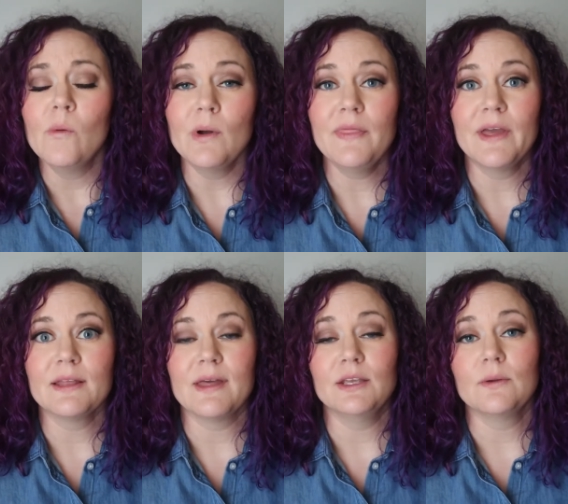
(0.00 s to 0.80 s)
One
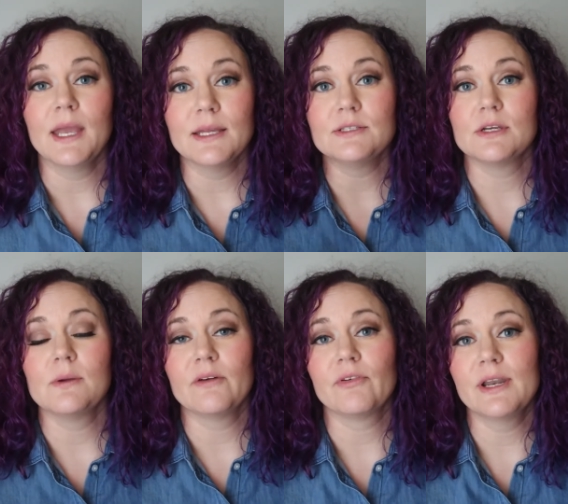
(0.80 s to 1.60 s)
thing that you can
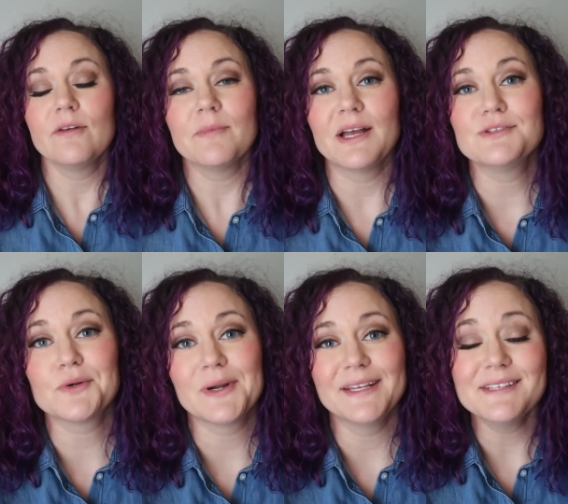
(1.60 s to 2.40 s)
do, a friend of mine,
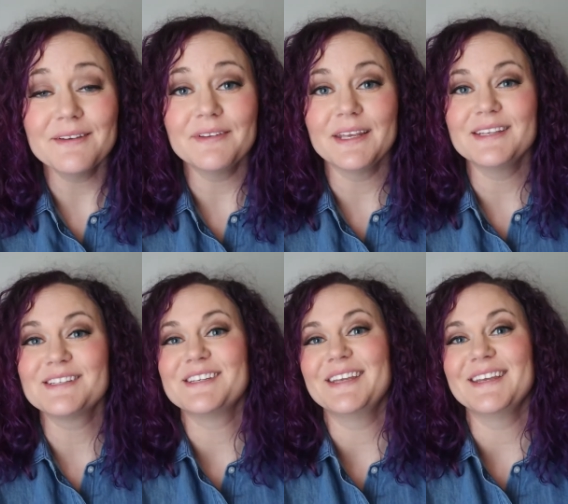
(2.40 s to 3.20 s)
Jordy Tiffany,
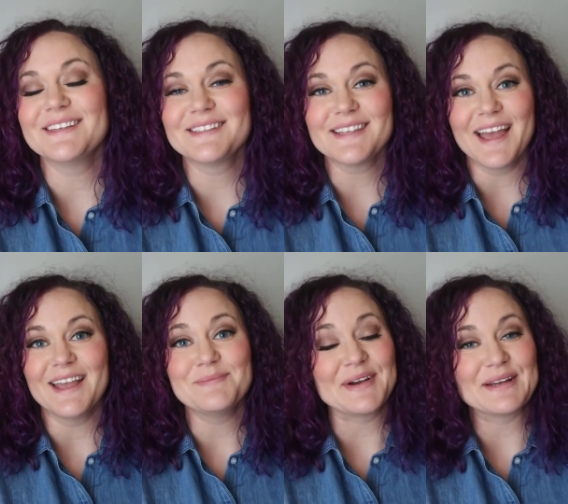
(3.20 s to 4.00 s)
she is
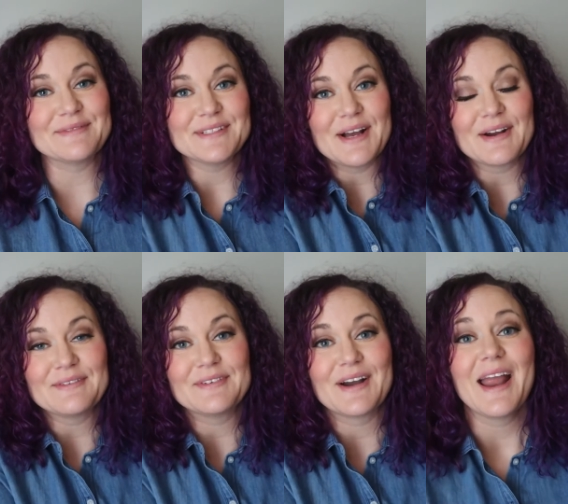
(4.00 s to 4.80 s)
a brand
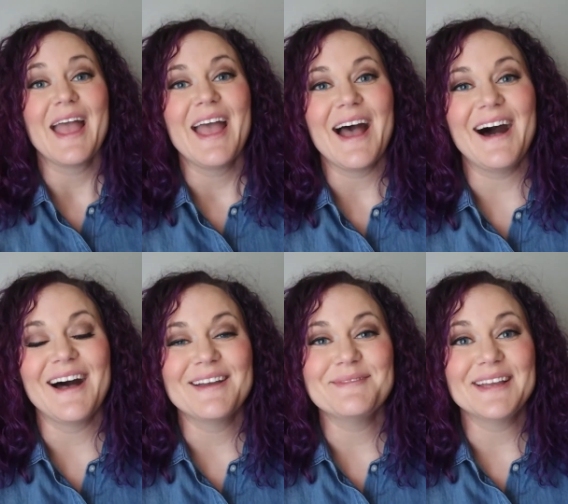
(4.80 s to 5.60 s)
photographer,
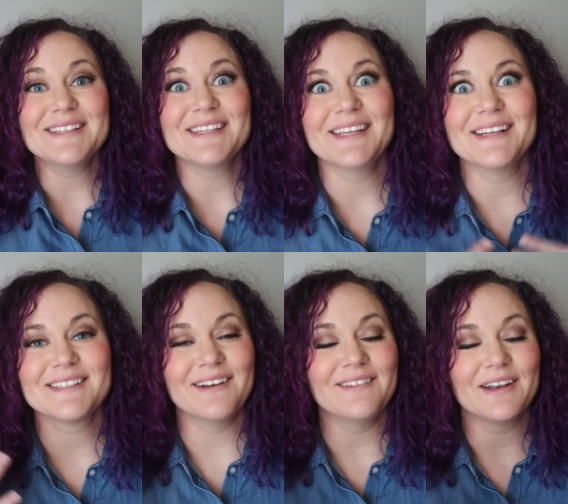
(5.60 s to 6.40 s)
and she
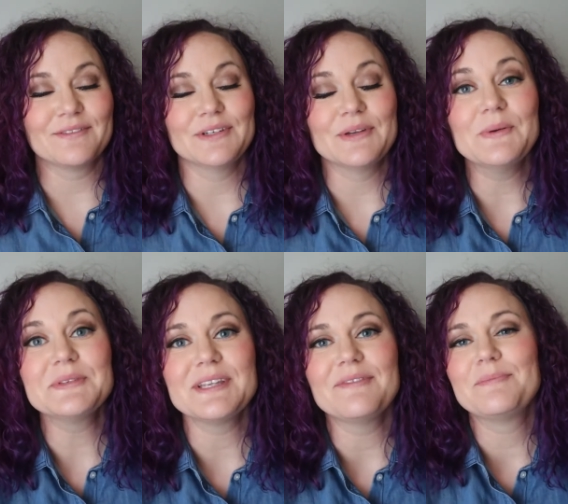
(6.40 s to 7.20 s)
does a lot of really cool
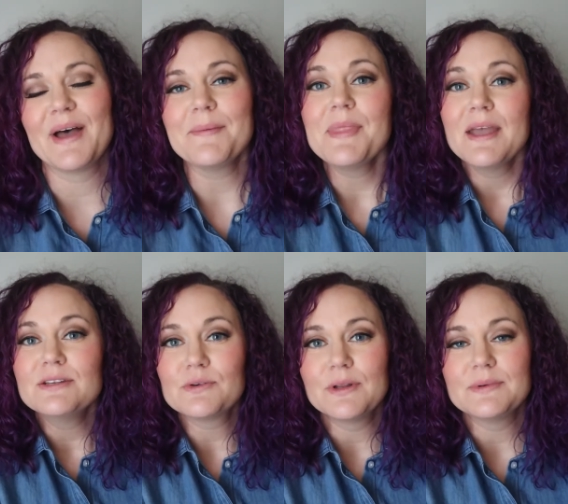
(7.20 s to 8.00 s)
stuff, but
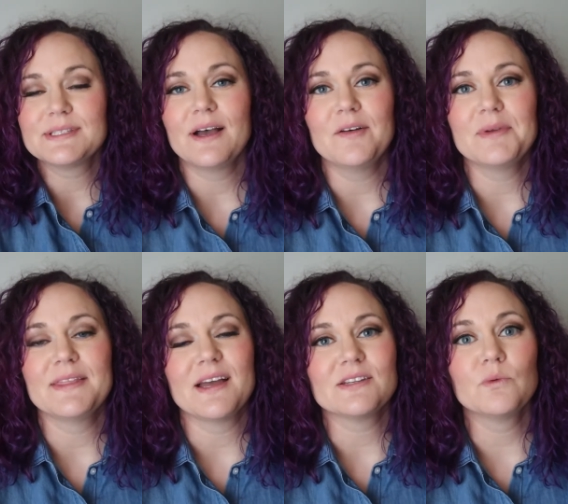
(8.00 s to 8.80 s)
Jordy was telling me
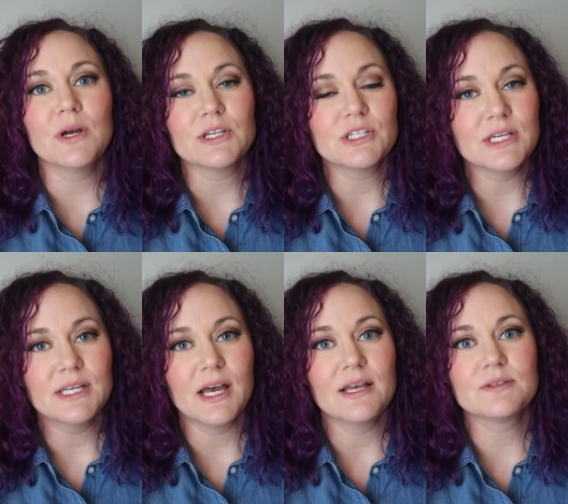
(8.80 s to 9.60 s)
that what she
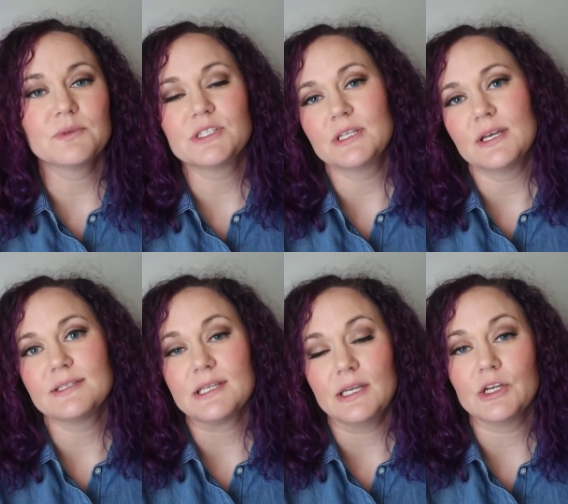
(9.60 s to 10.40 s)
does when she does
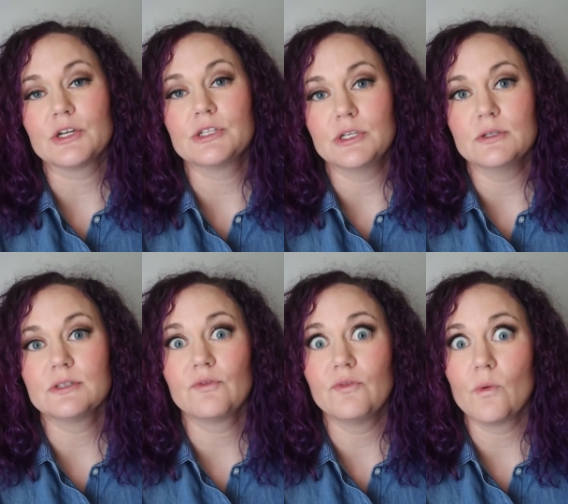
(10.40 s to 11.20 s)
senior
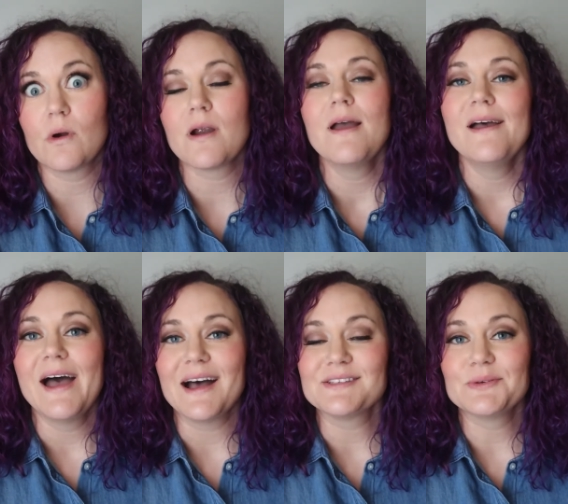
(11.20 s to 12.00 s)
shoots for
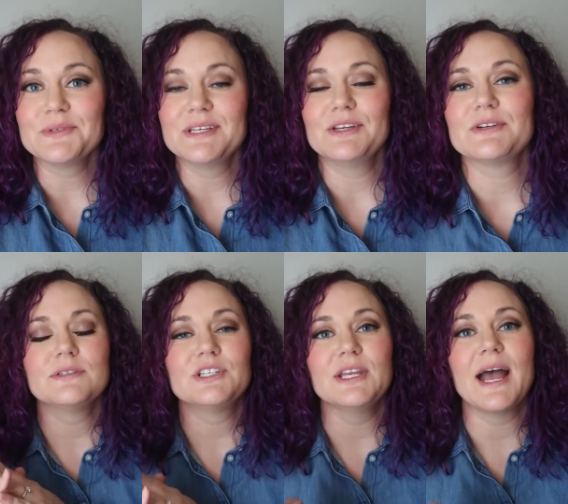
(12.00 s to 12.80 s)
high school seniors,
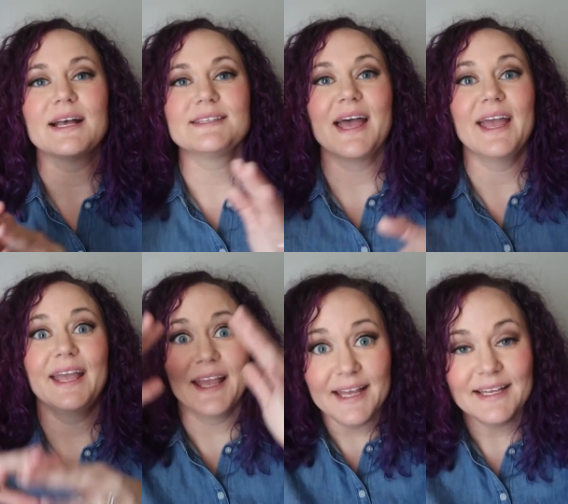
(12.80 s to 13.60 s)
she has
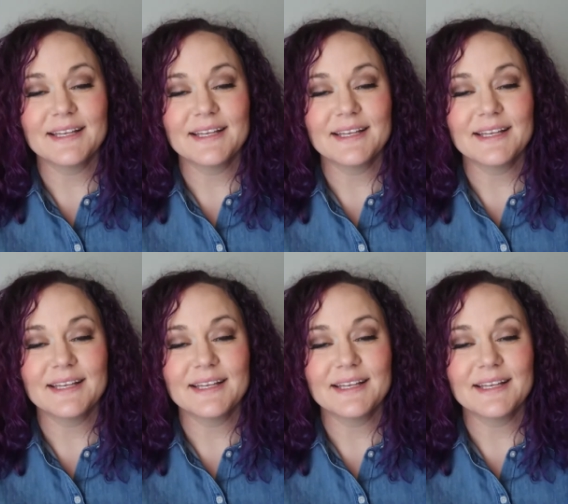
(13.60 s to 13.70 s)
a